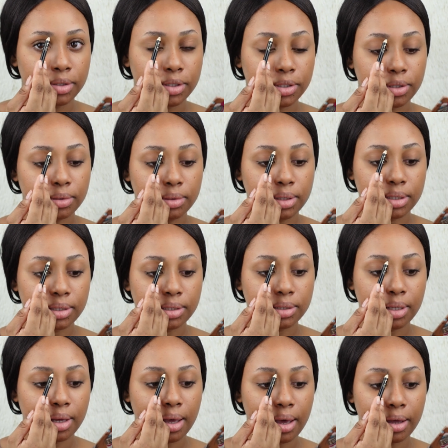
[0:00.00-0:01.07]
So this is
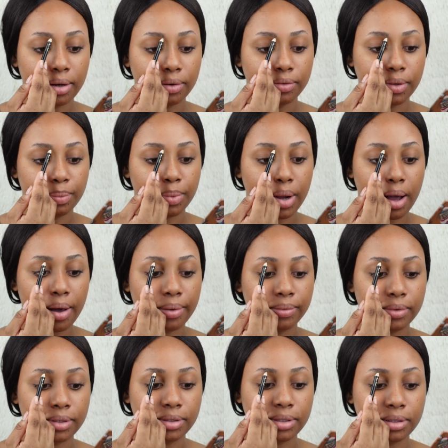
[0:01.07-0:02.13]
the head of the brow,
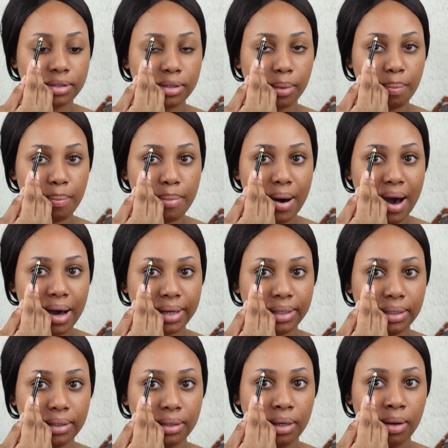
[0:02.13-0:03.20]
this is the
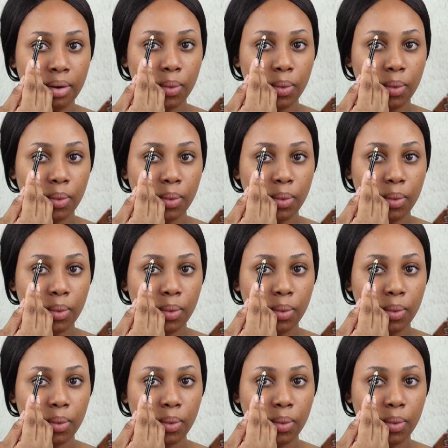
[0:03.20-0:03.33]
body